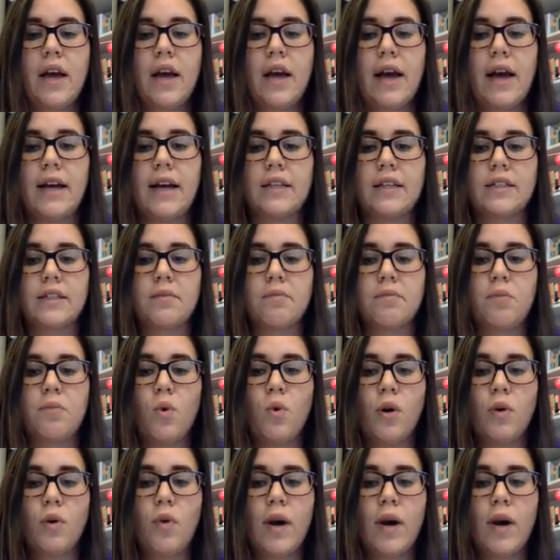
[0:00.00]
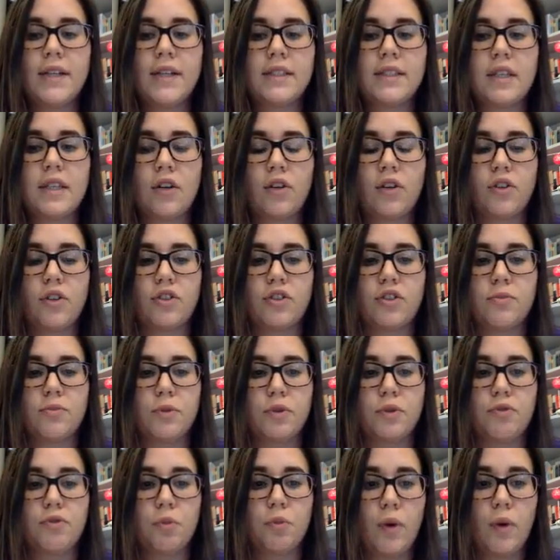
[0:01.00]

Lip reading: As more white settlers moved